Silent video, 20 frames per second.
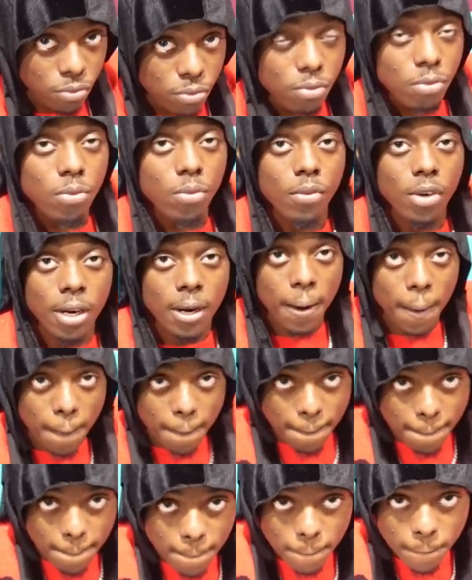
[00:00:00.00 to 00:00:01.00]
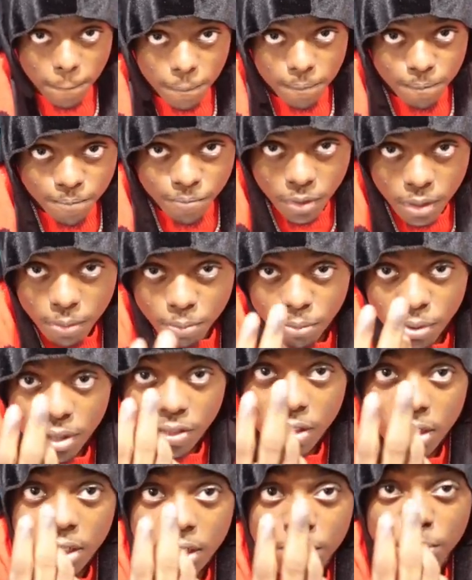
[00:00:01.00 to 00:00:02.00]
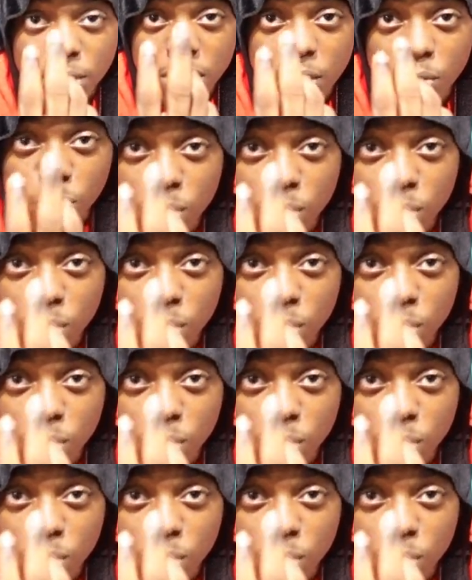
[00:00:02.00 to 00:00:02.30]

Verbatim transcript: They say it's called KWM. Bring the bring the